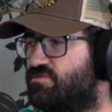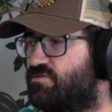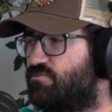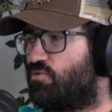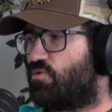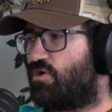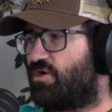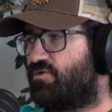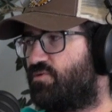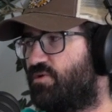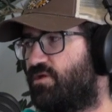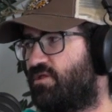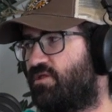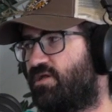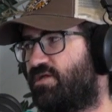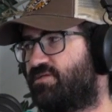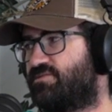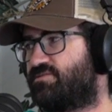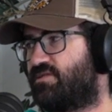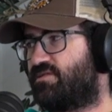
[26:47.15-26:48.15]
the more I
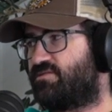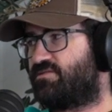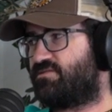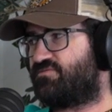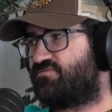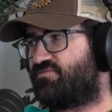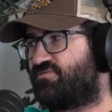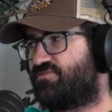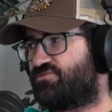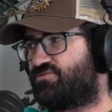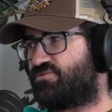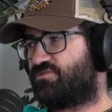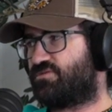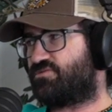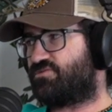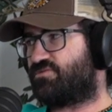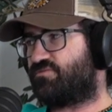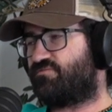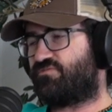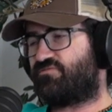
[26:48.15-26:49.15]
realize that these fistula
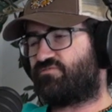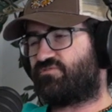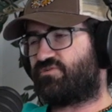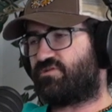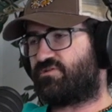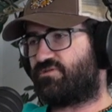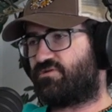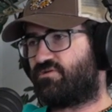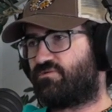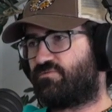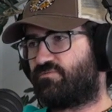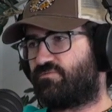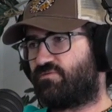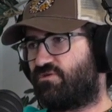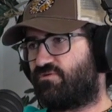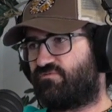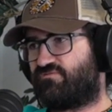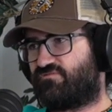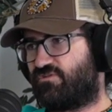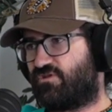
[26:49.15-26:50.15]
should be very low
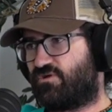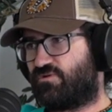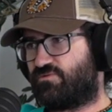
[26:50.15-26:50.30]
flow.